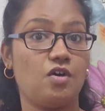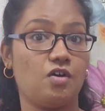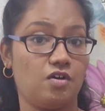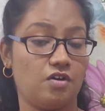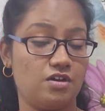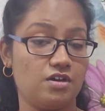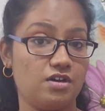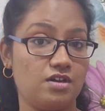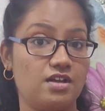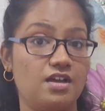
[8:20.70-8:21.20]

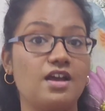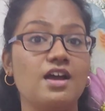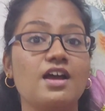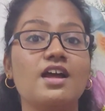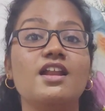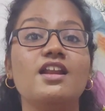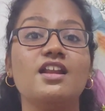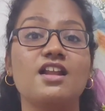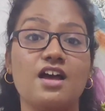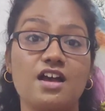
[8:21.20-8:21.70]
or
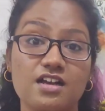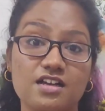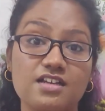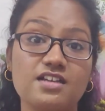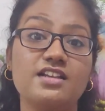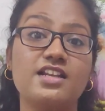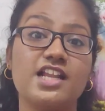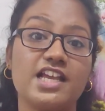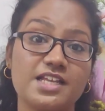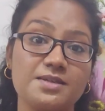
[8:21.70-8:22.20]

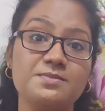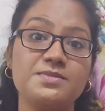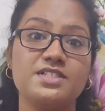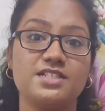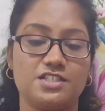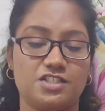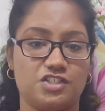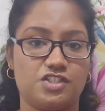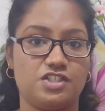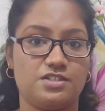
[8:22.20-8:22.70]
Naku rhymes
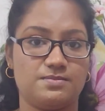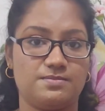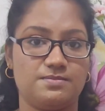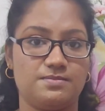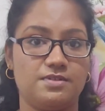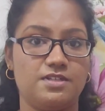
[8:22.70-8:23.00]
ishtam.